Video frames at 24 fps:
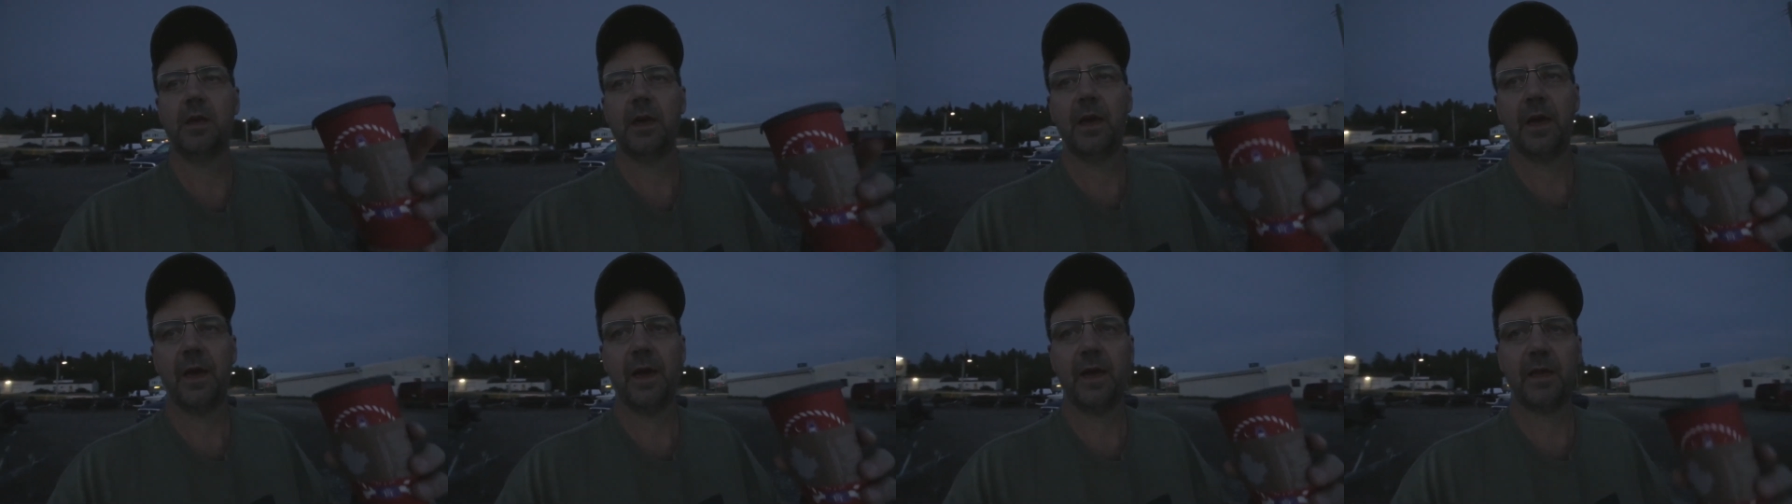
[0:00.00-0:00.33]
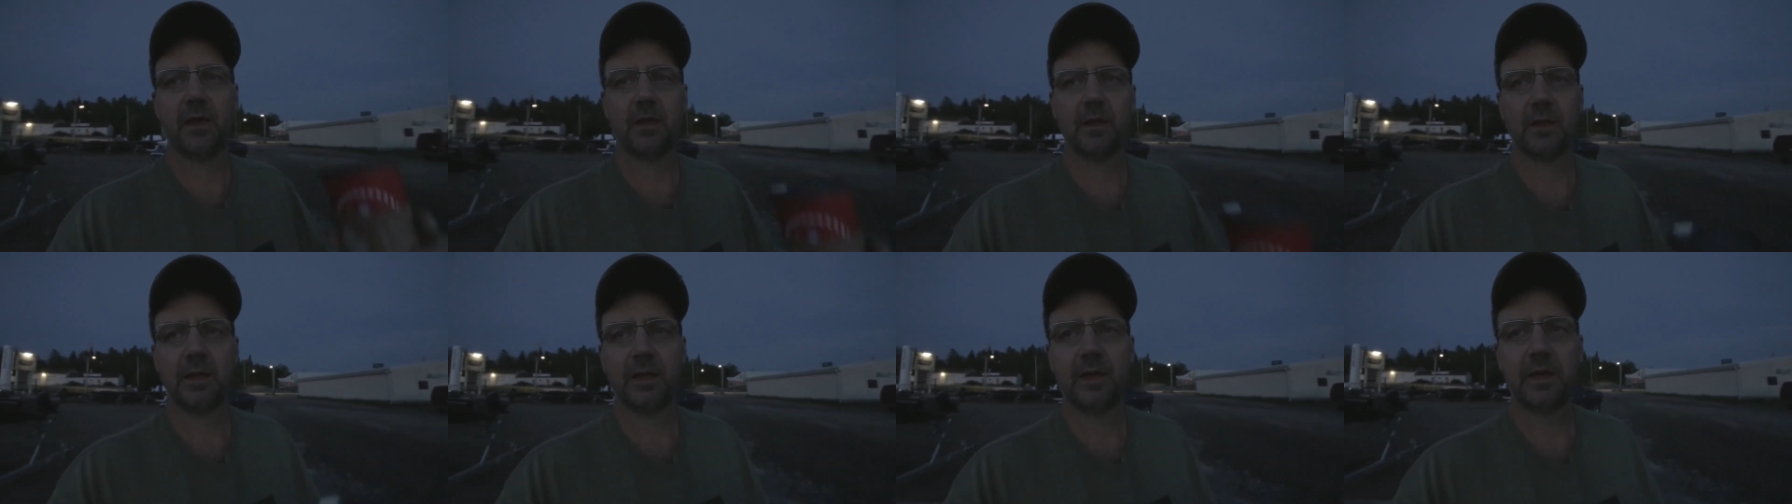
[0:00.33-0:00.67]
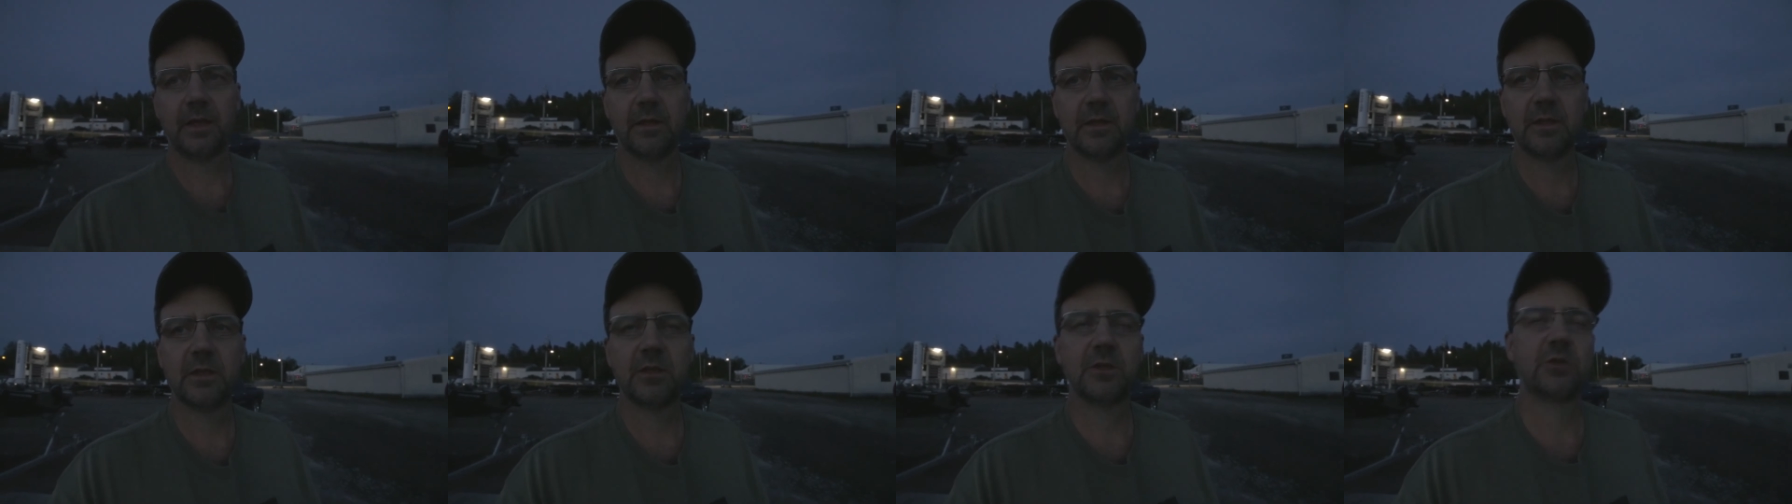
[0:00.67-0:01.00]
and a link
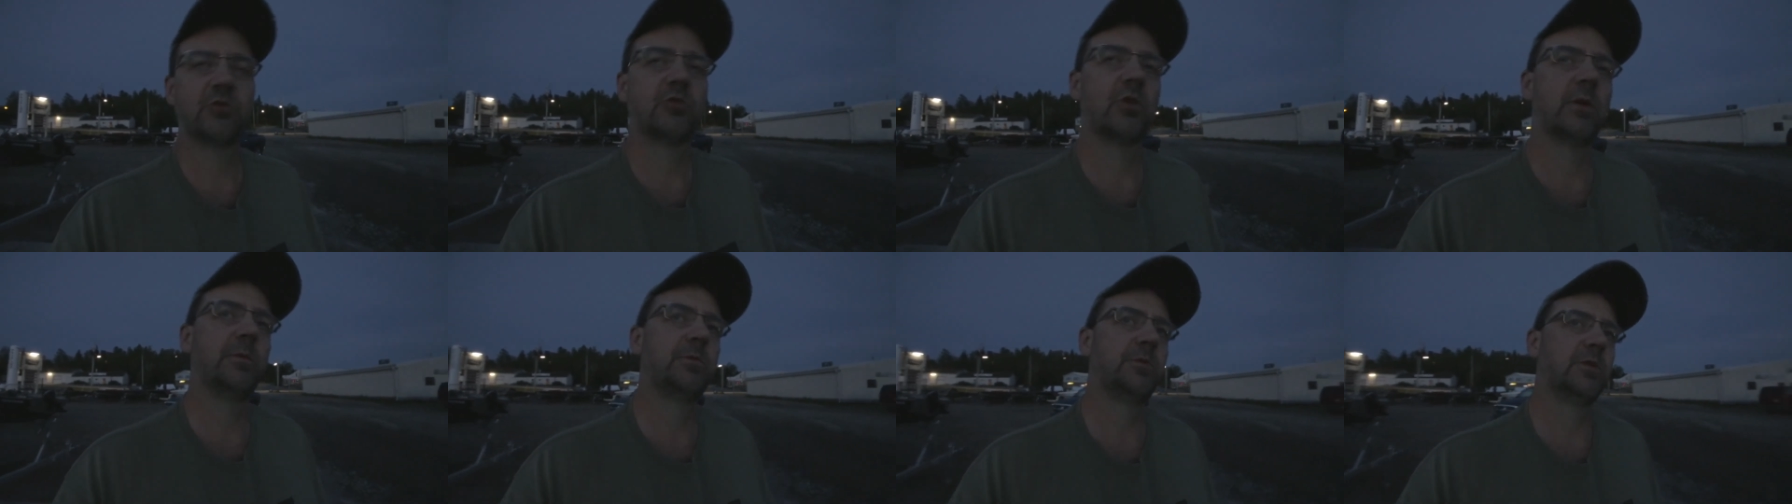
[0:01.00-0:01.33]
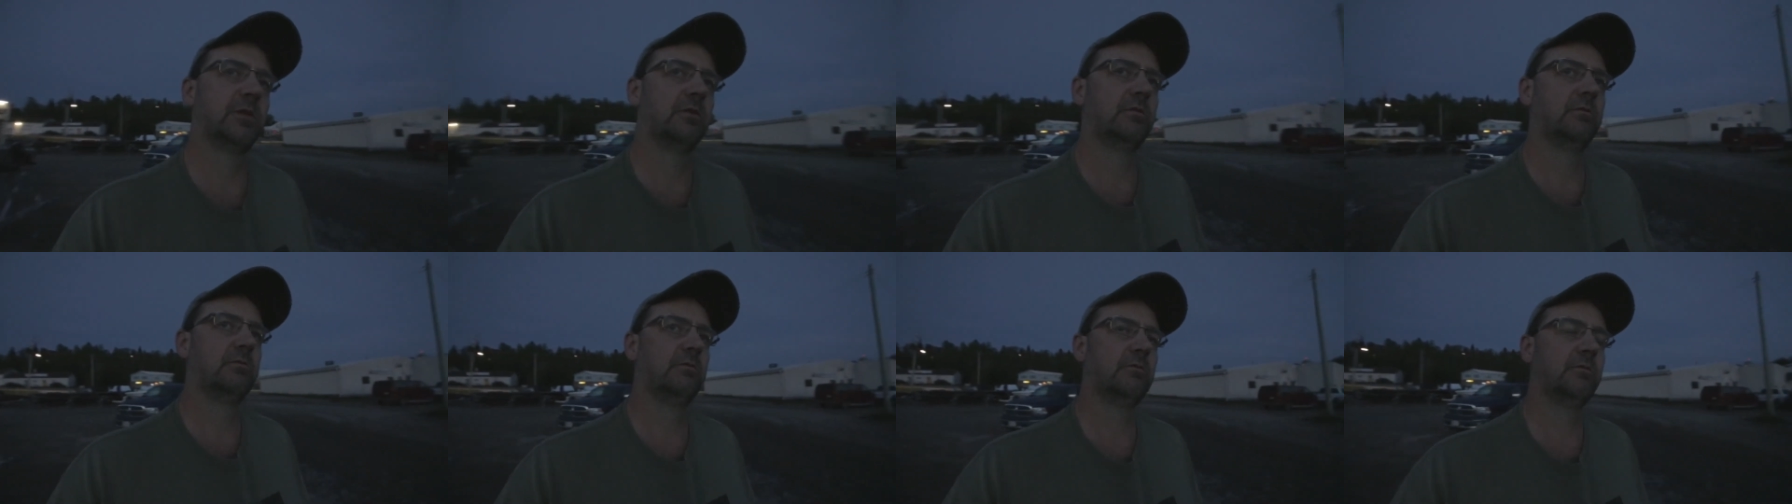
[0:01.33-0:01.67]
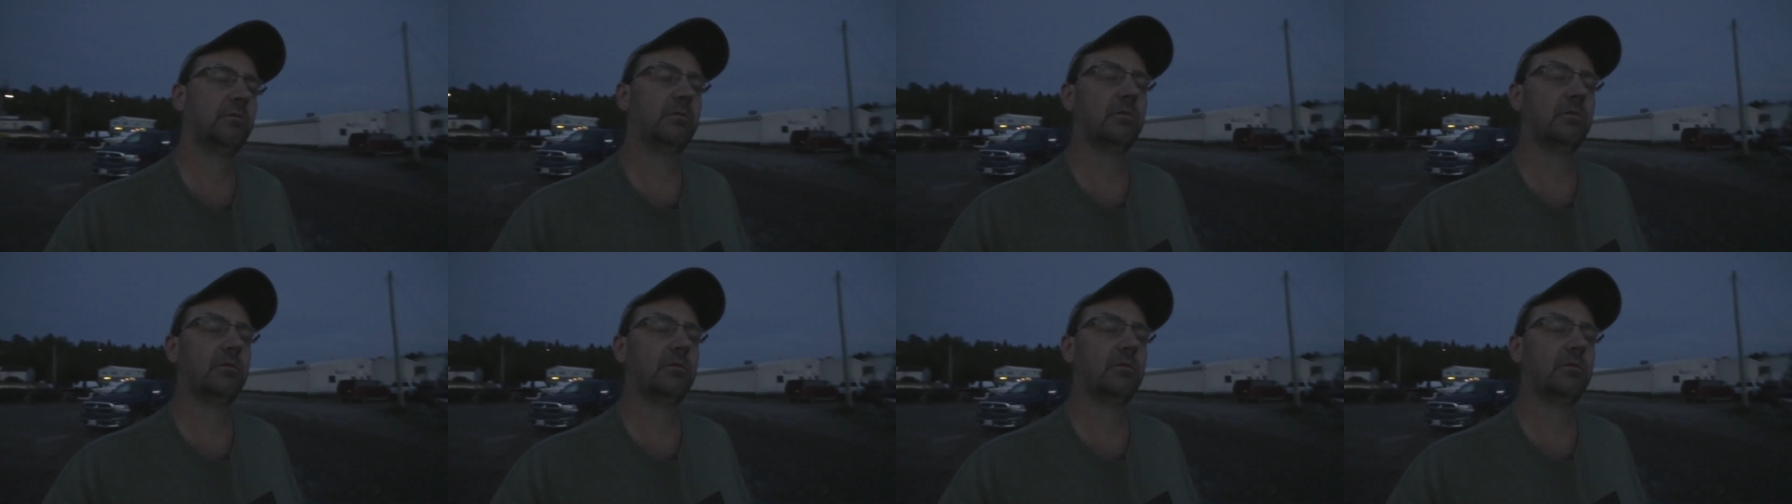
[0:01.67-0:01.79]
in the description.